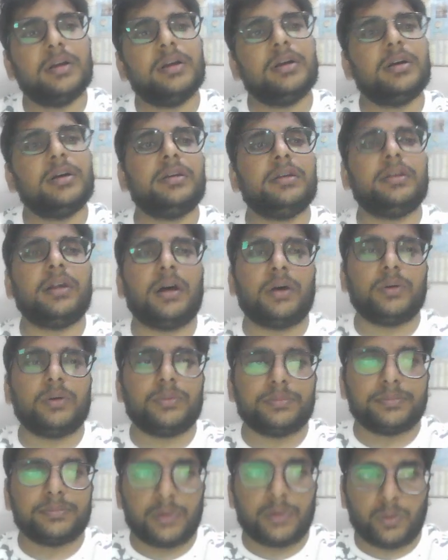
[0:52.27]
Now
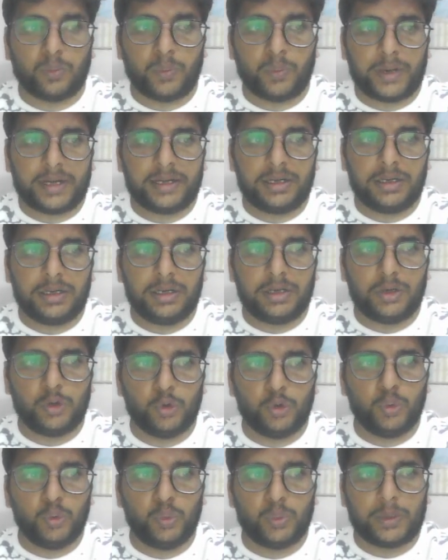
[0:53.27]

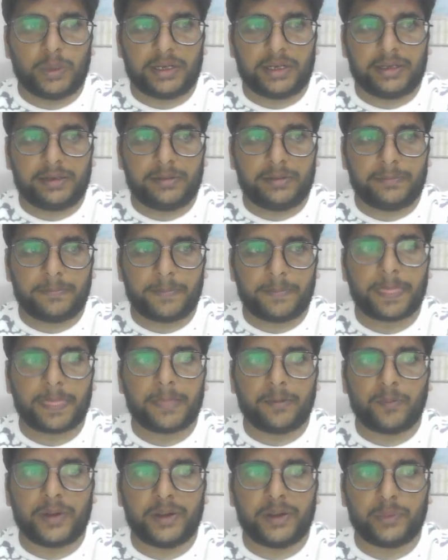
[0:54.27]
121
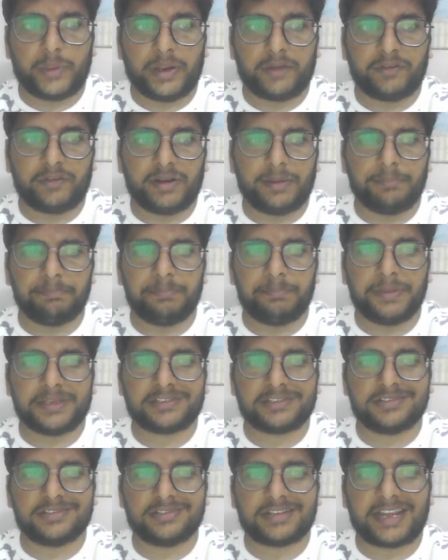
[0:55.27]
121 best
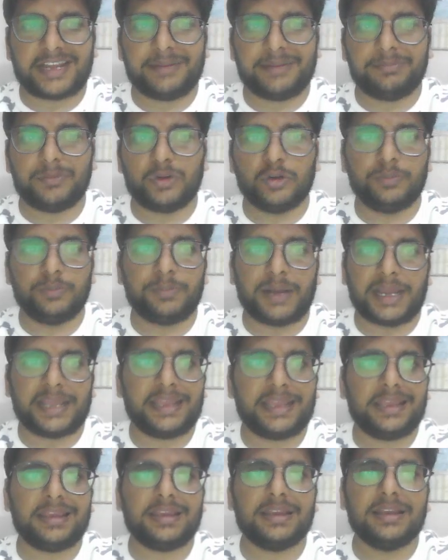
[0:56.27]
time to buy
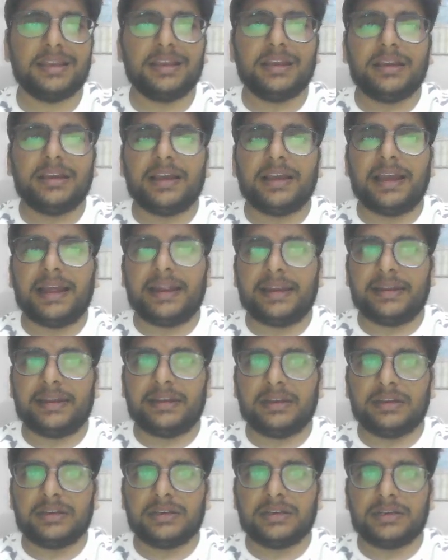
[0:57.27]

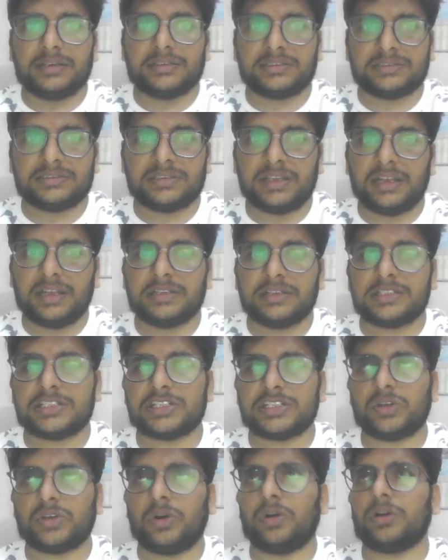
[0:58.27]
and sell
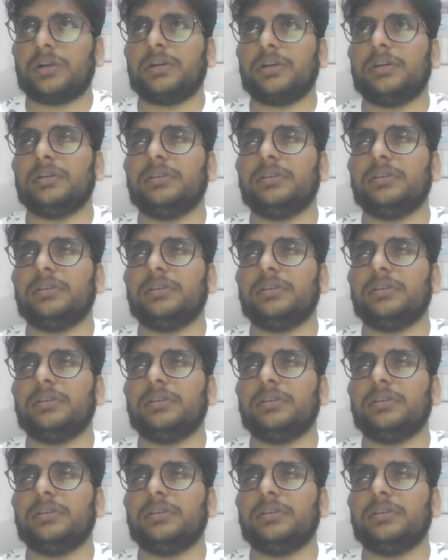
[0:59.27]
stock.